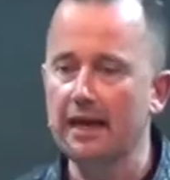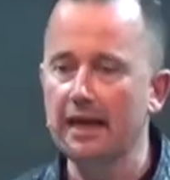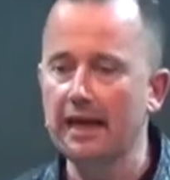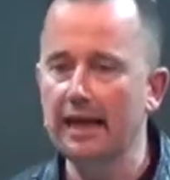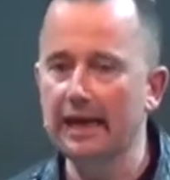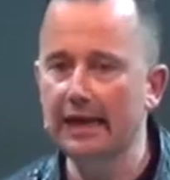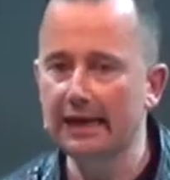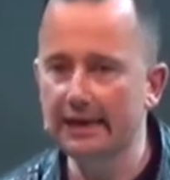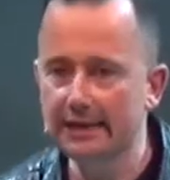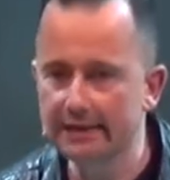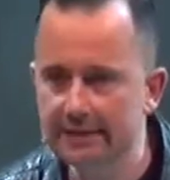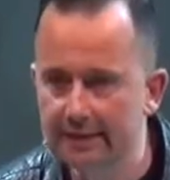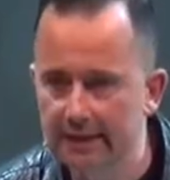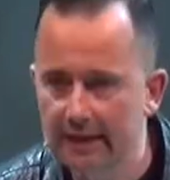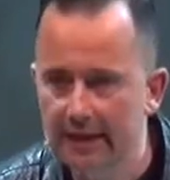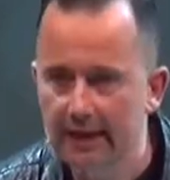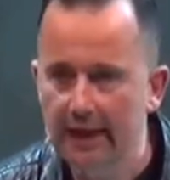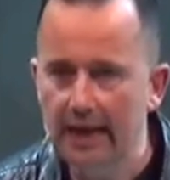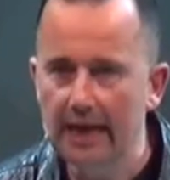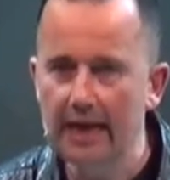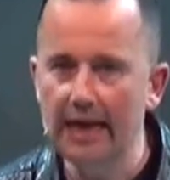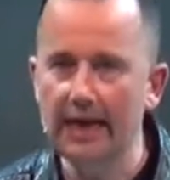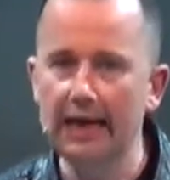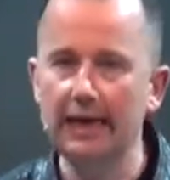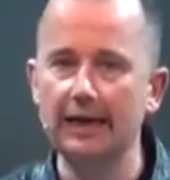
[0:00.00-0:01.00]
And,
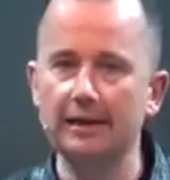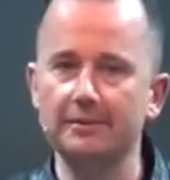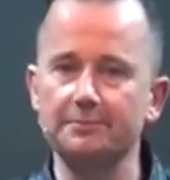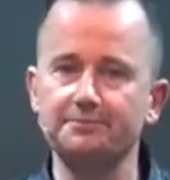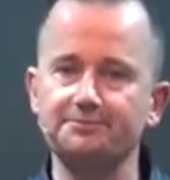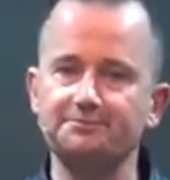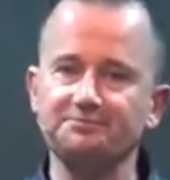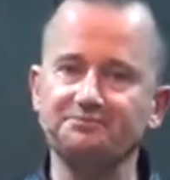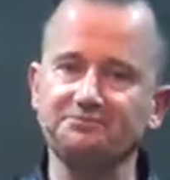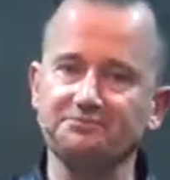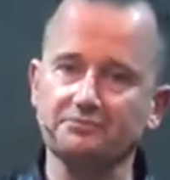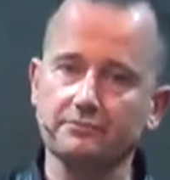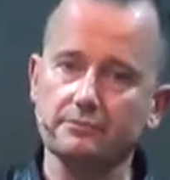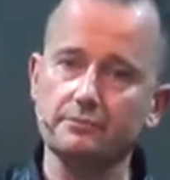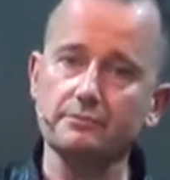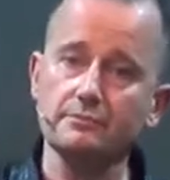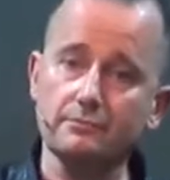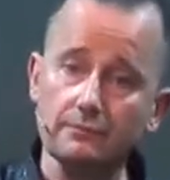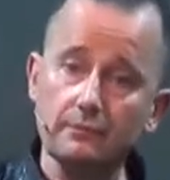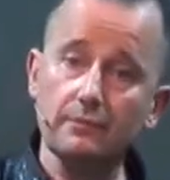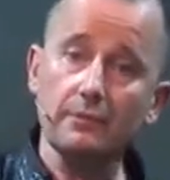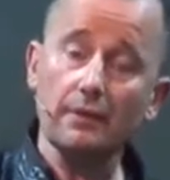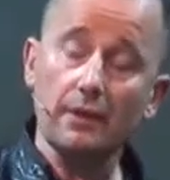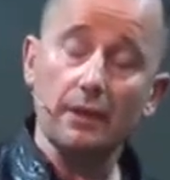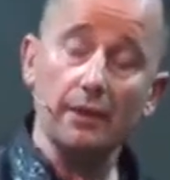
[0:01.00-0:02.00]
um,
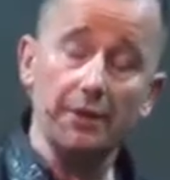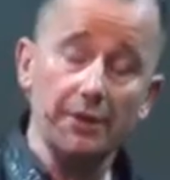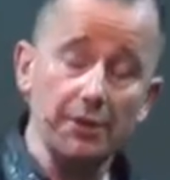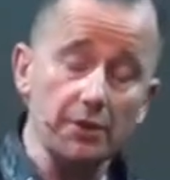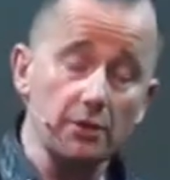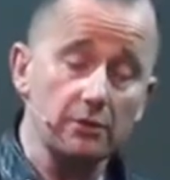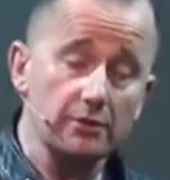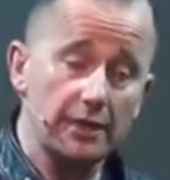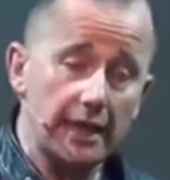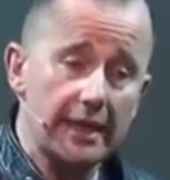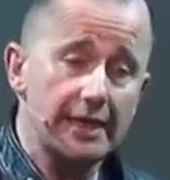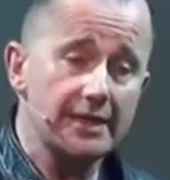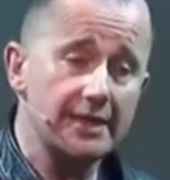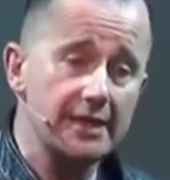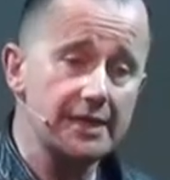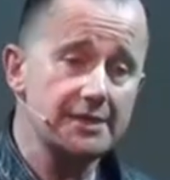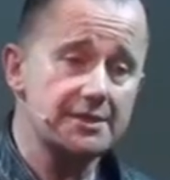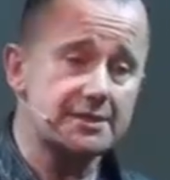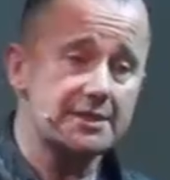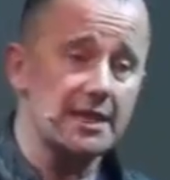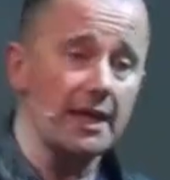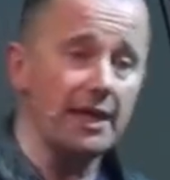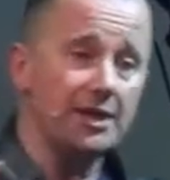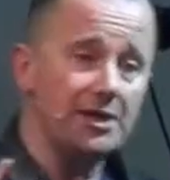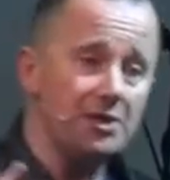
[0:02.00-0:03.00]
you know,
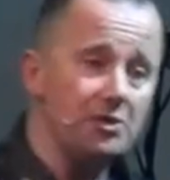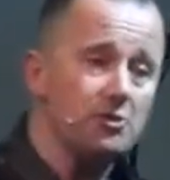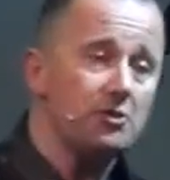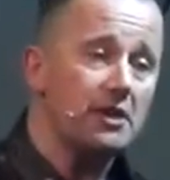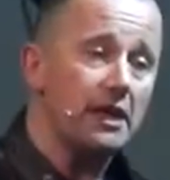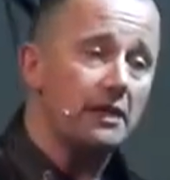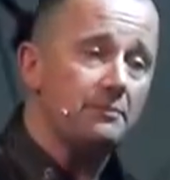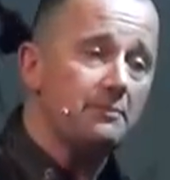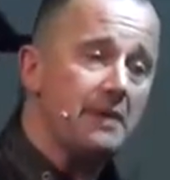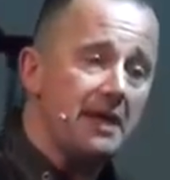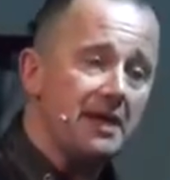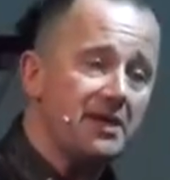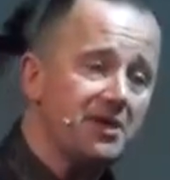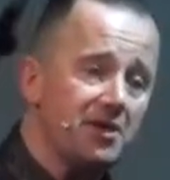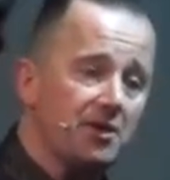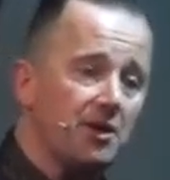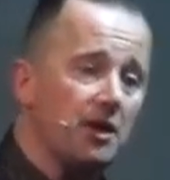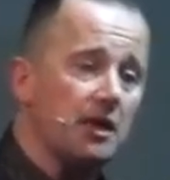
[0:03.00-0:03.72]
ladies, you can make your